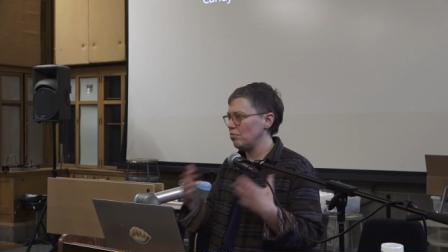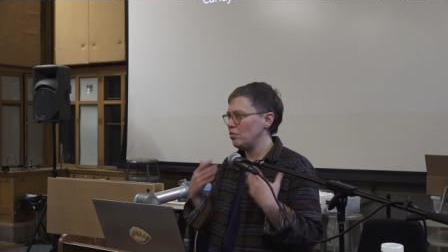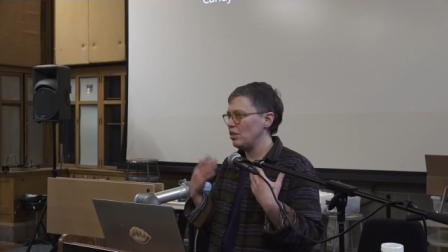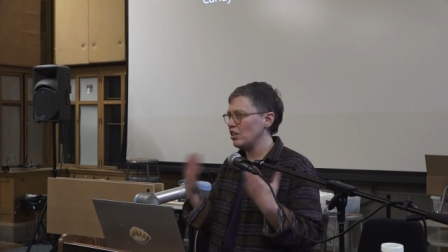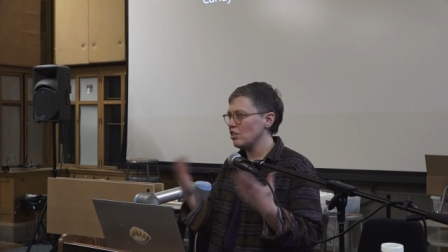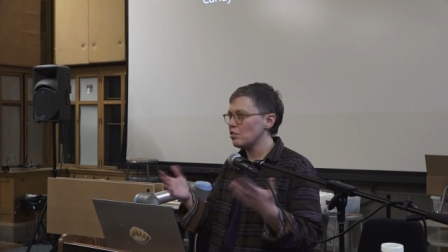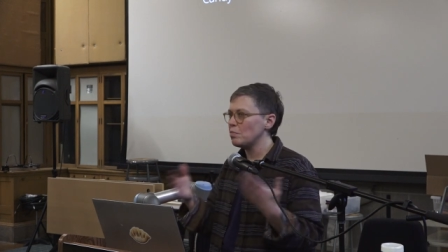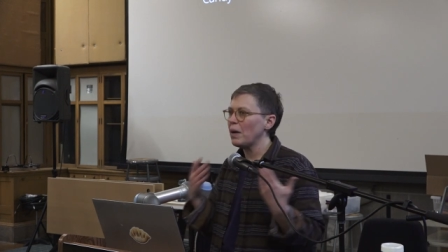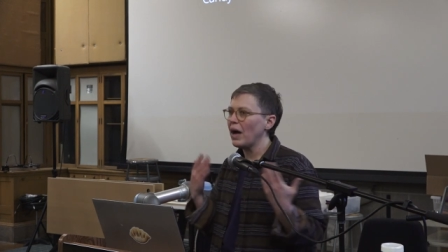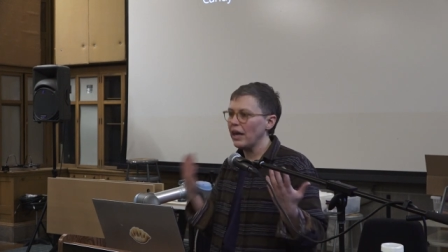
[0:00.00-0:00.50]

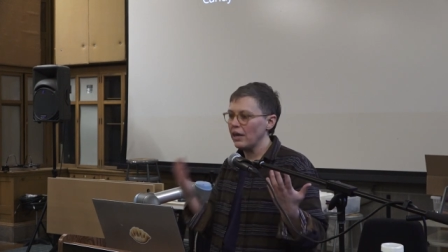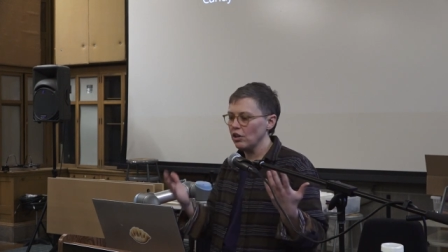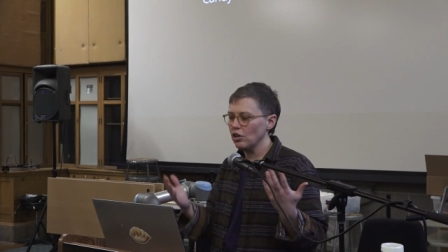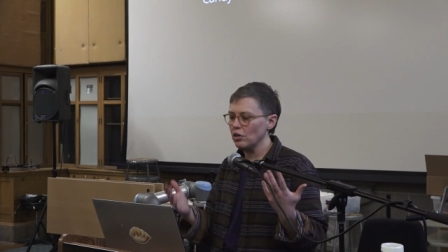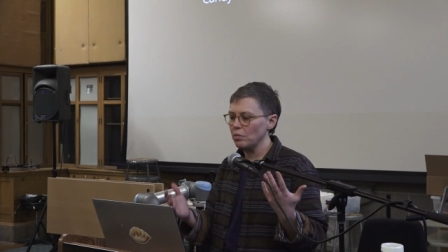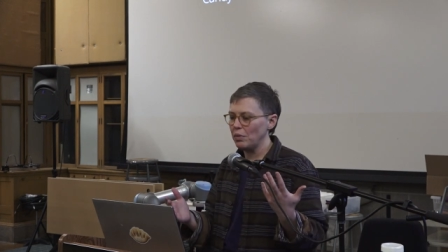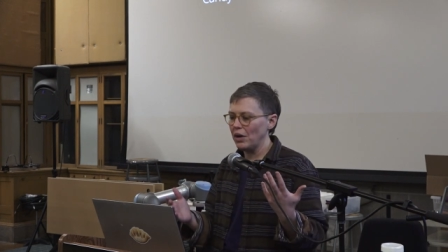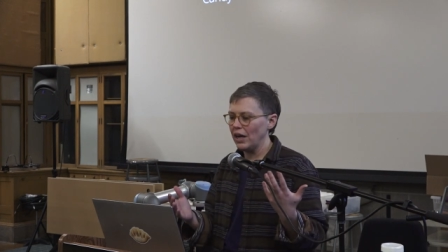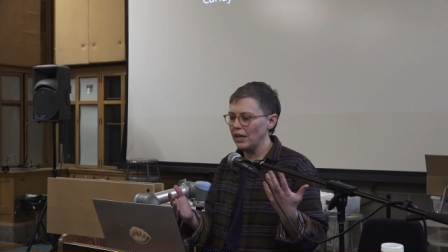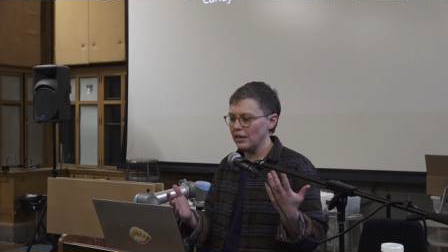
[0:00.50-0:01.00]

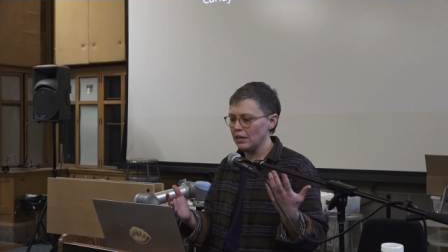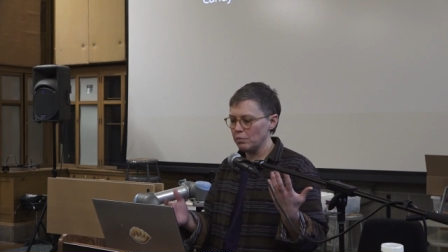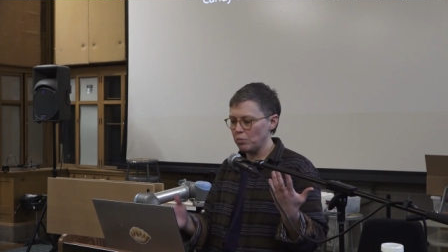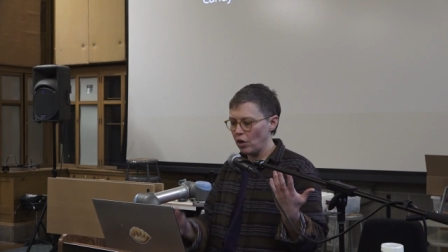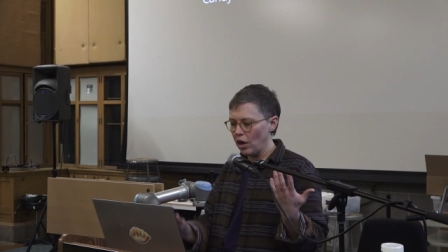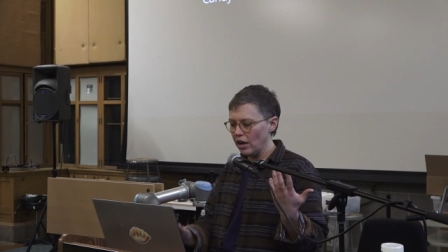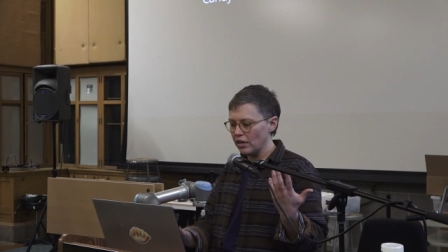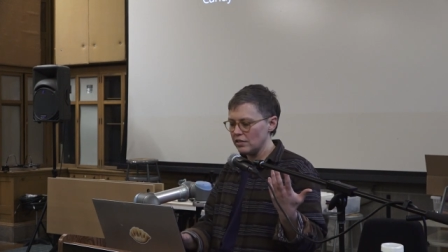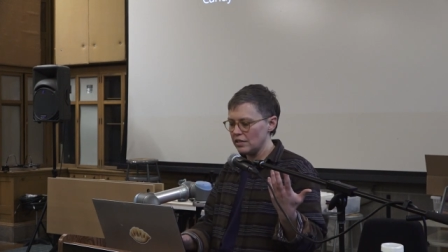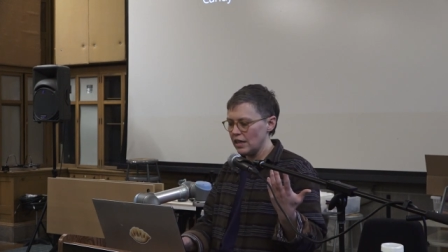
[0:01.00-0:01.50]
inspired by the
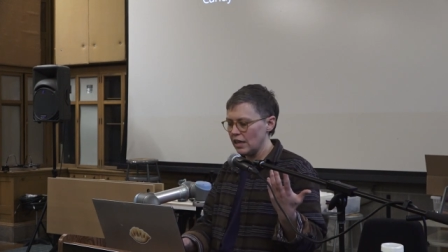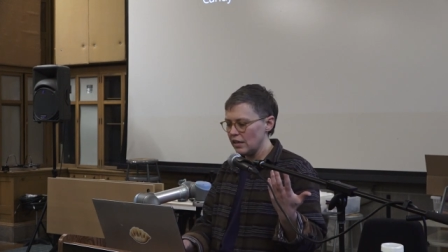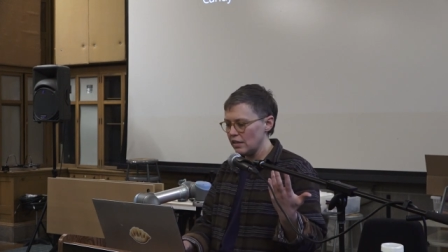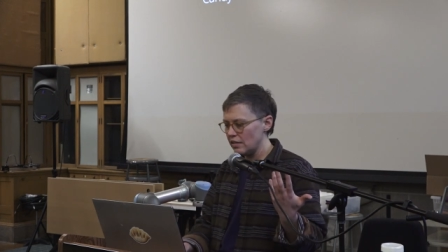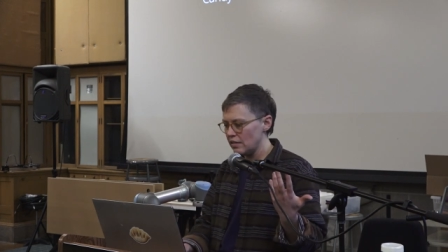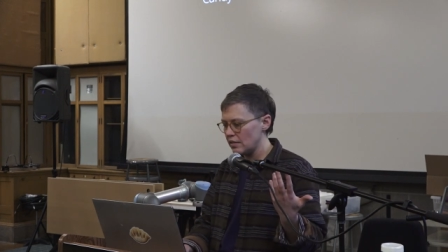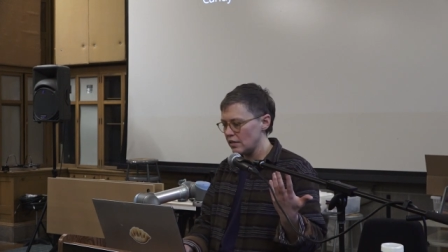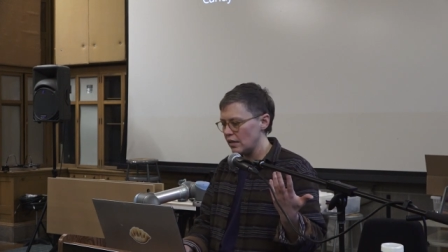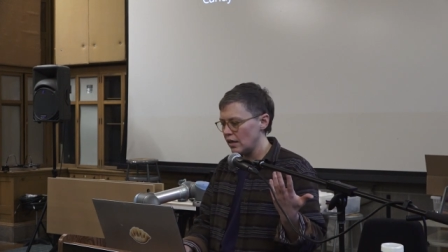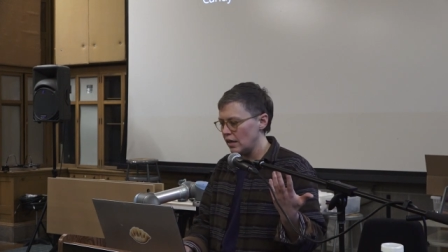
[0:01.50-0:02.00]

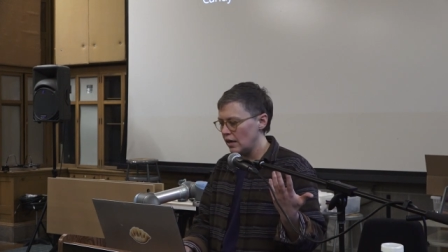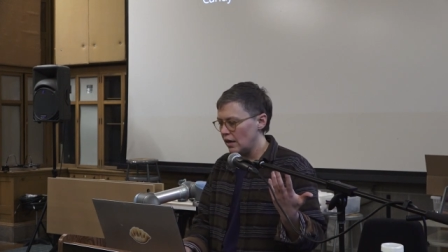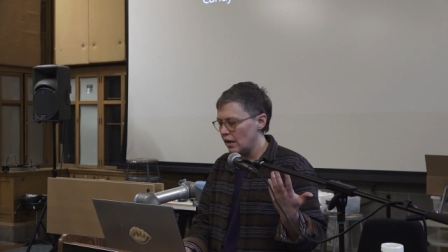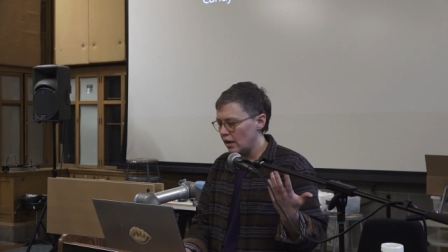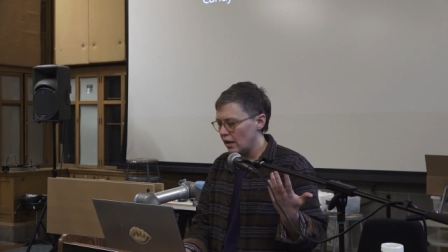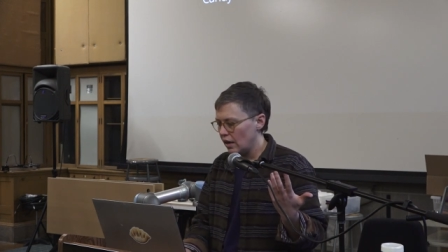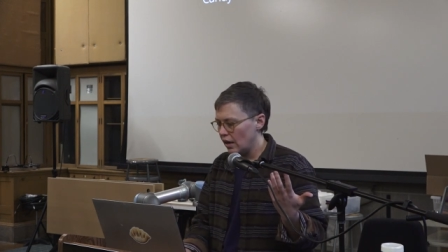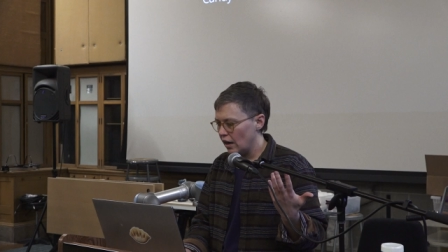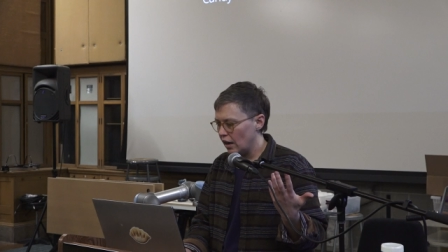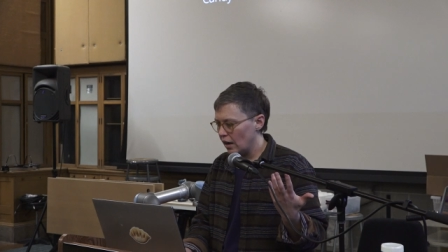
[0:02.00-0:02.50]
process.
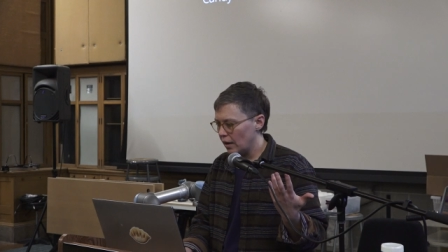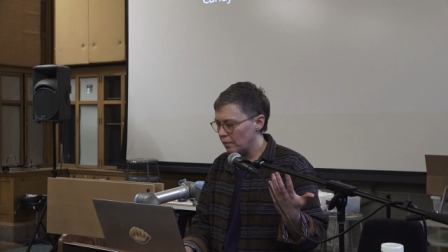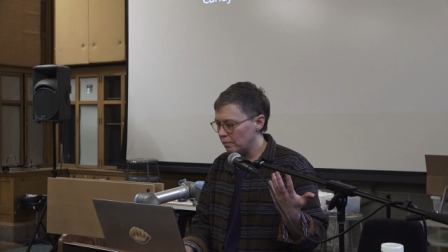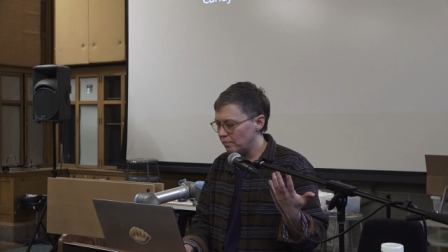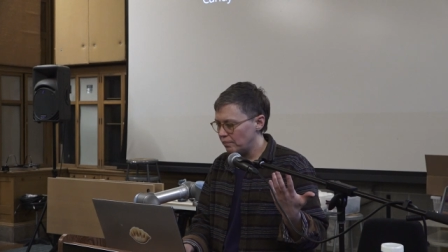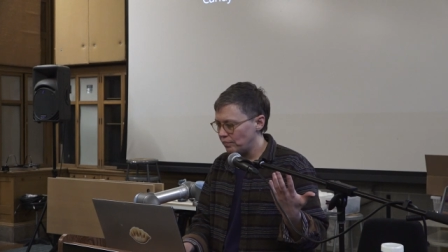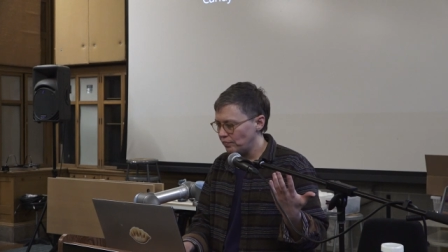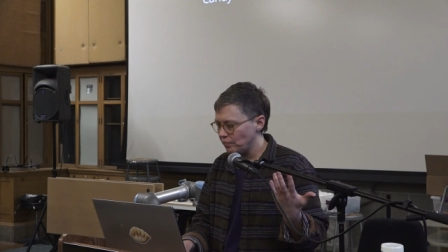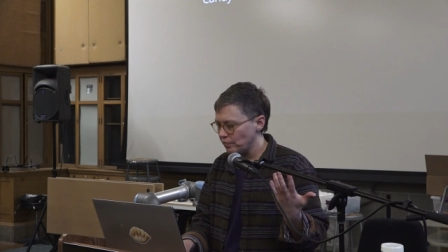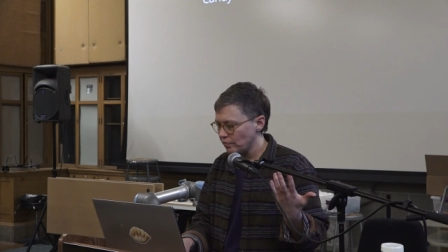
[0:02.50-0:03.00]

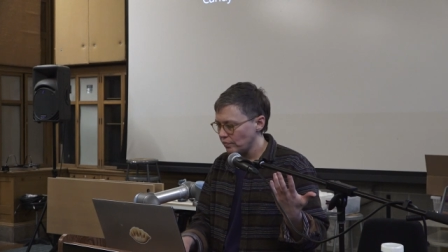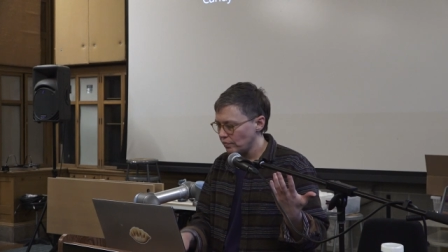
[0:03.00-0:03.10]
And